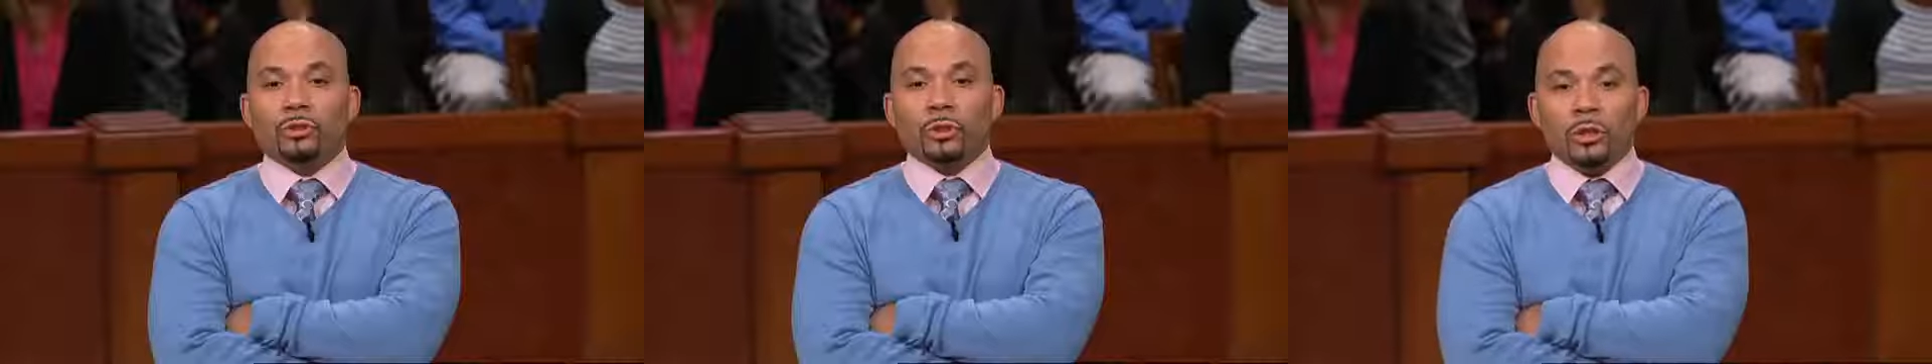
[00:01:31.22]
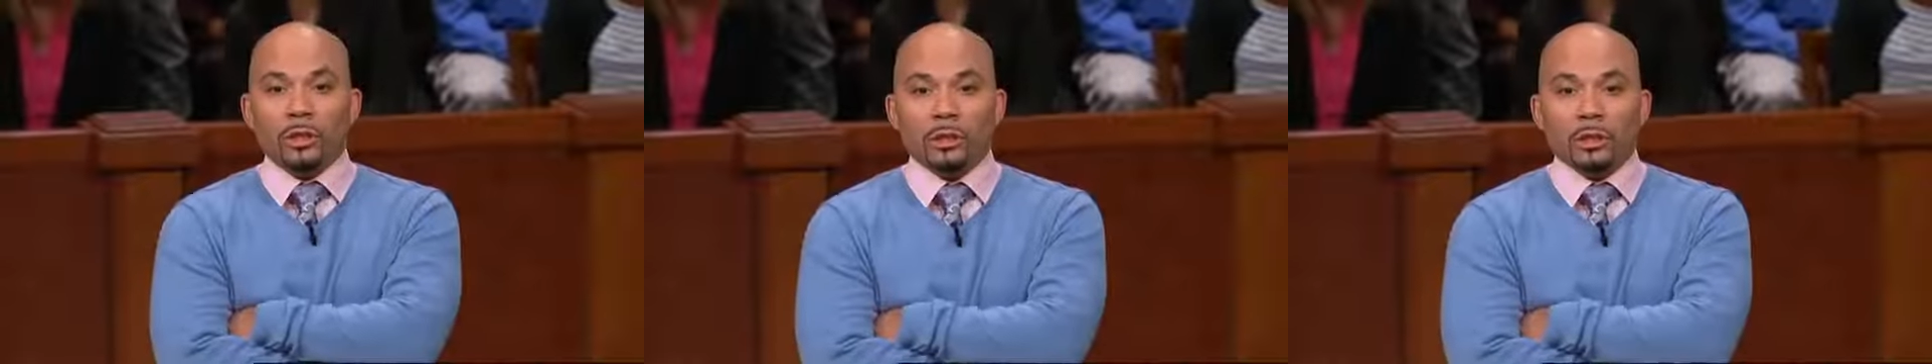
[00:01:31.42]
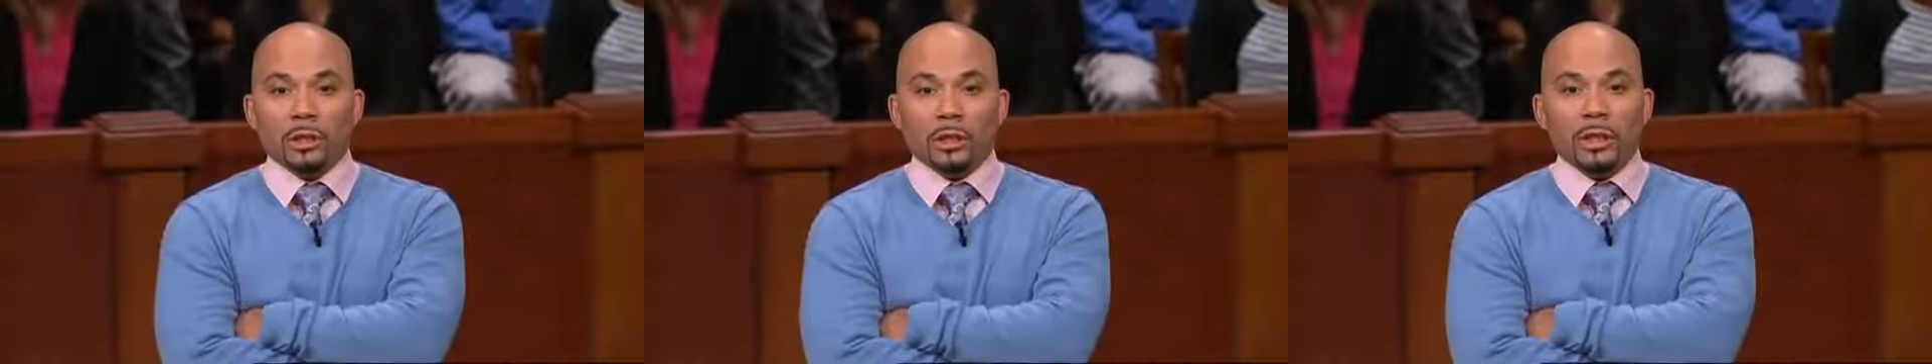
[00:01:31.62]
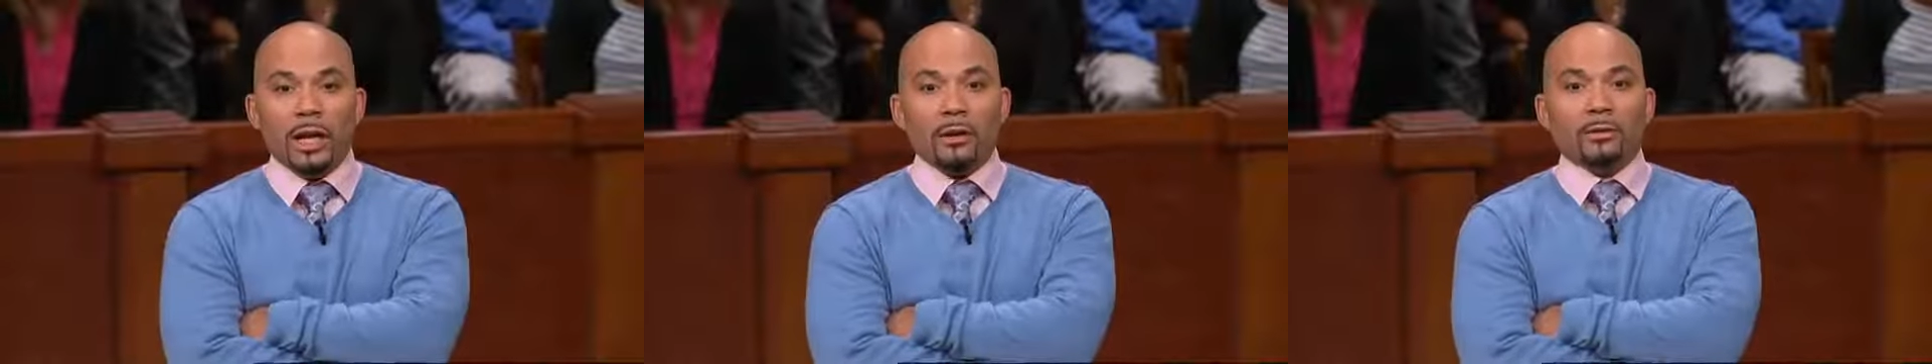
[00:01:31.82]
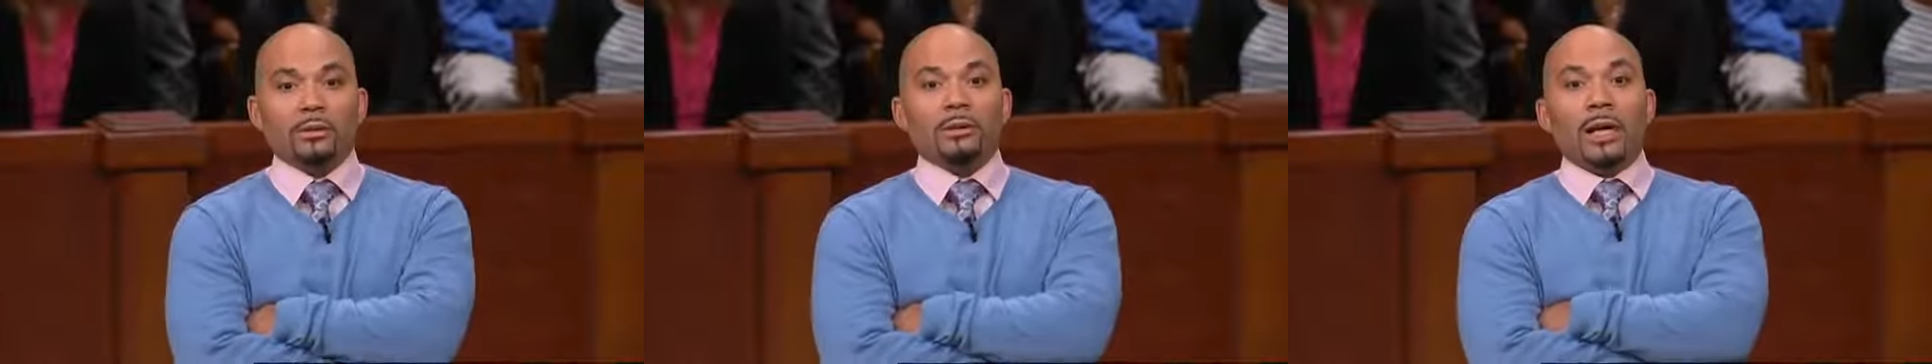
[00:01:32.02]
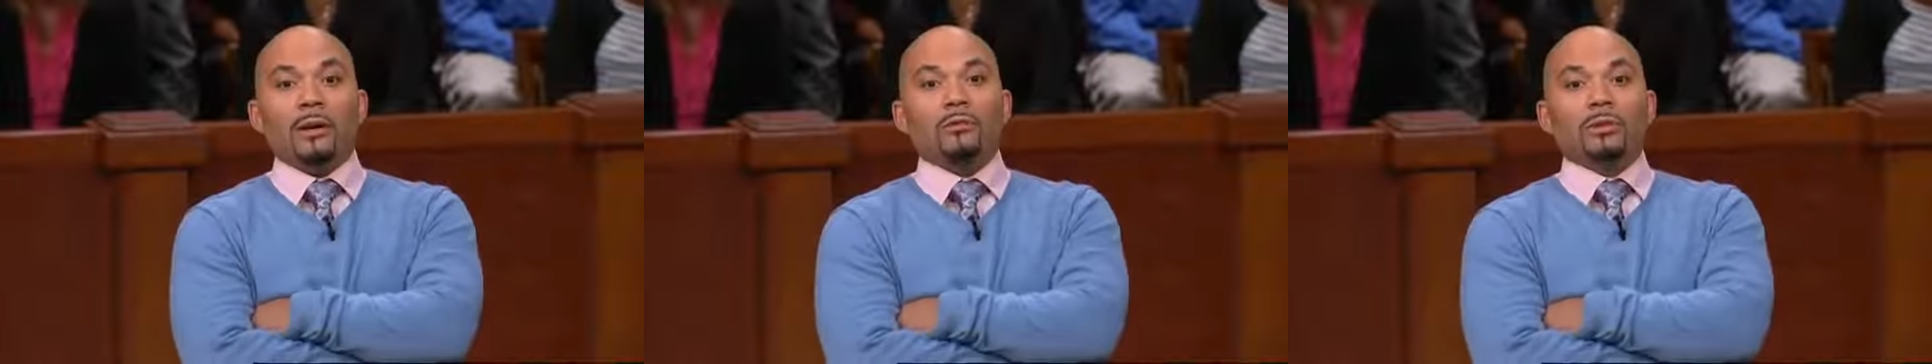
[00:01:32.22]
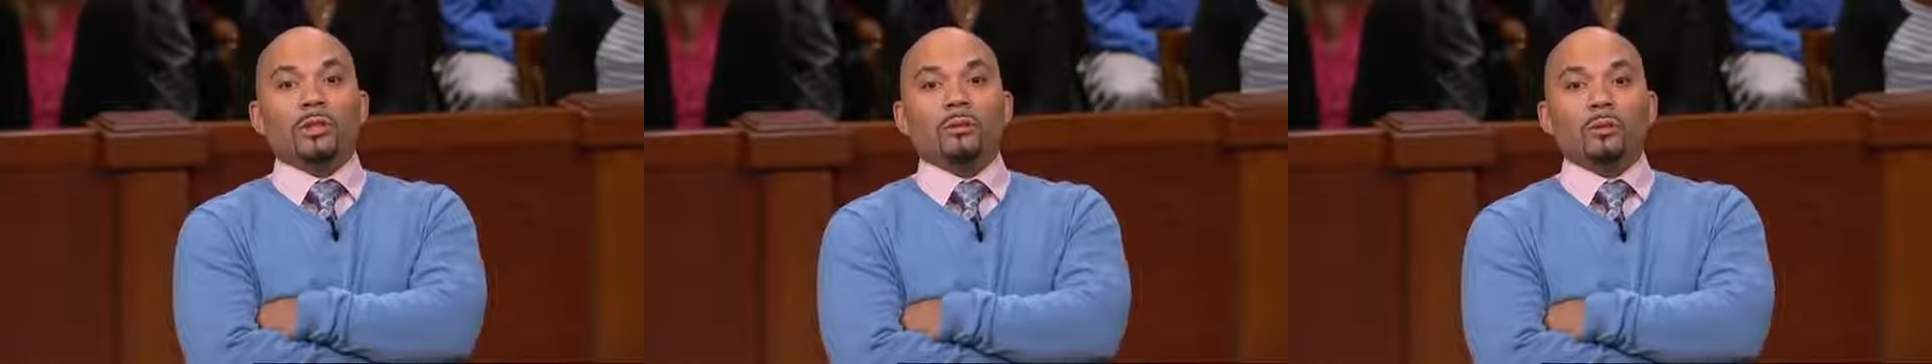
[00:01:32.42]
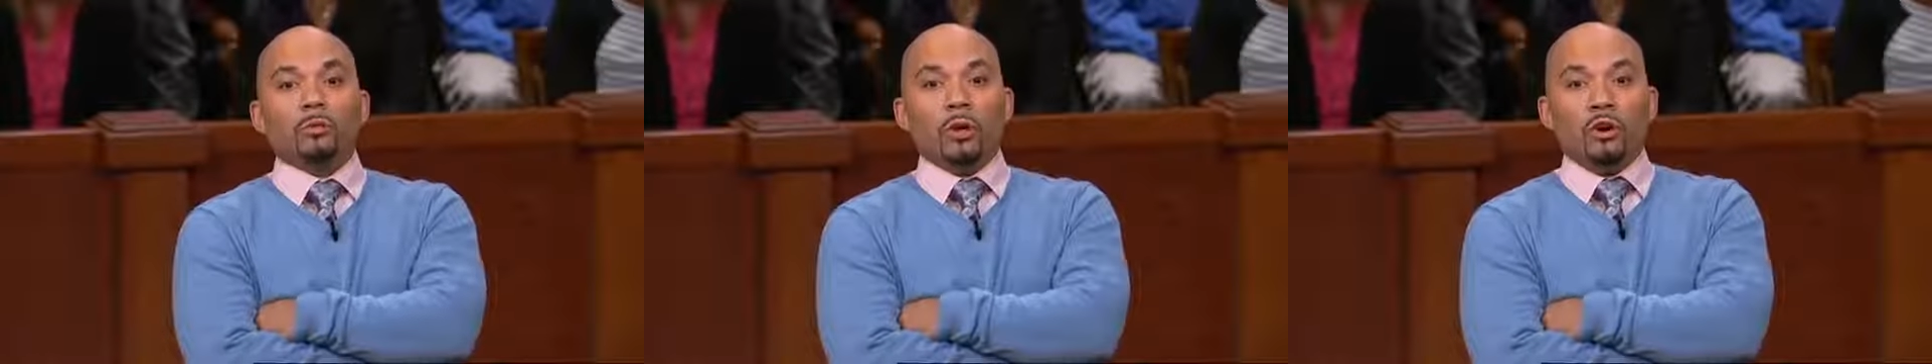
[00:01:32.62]
drunk and I was
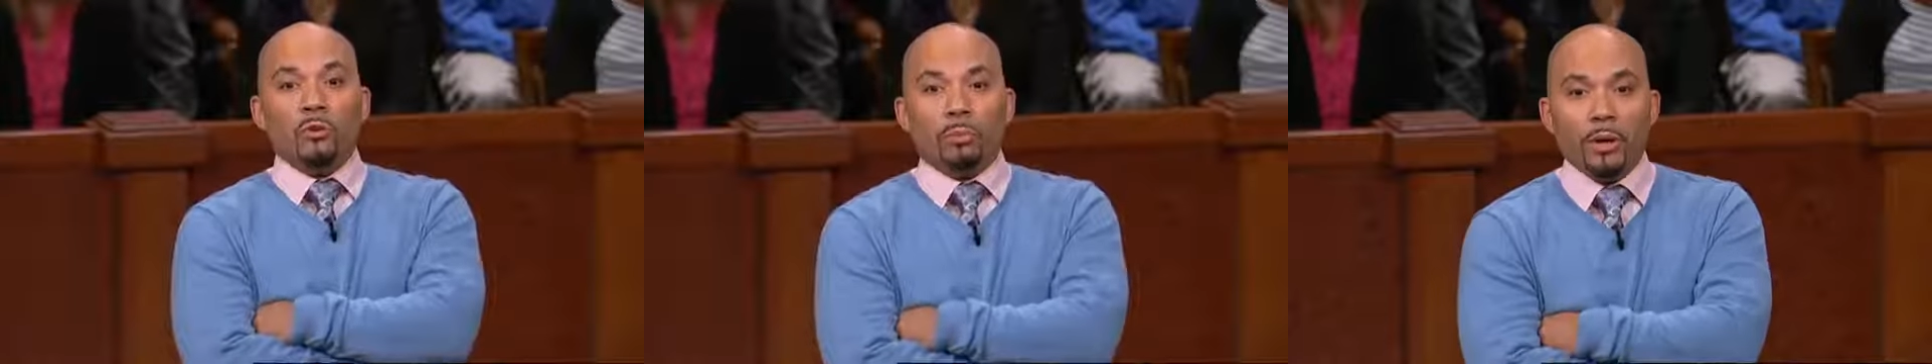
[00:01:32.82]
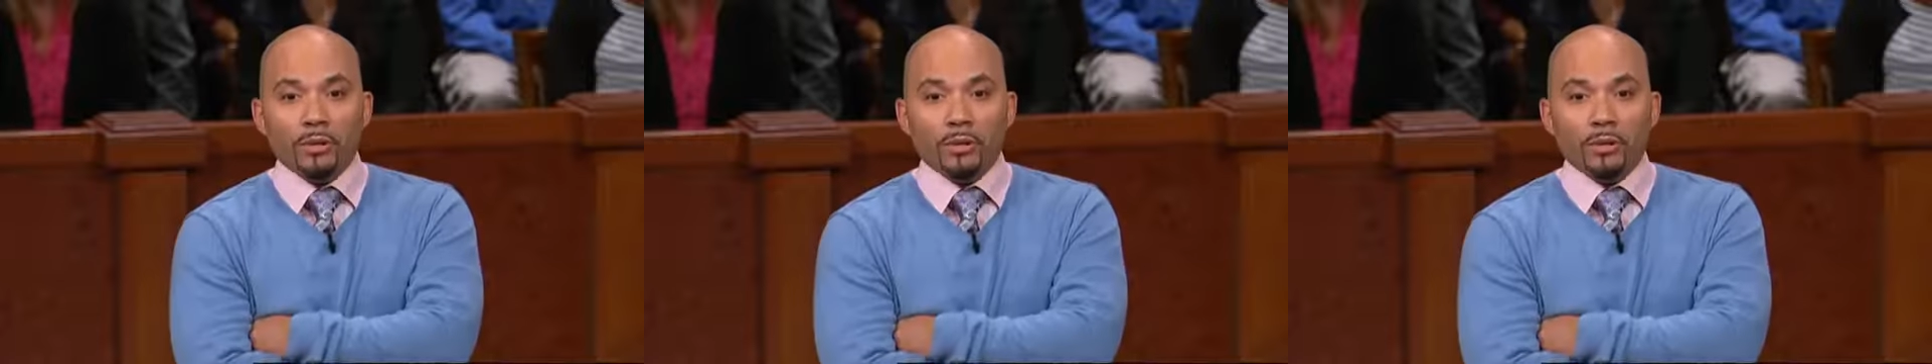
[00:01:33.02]
over the wrong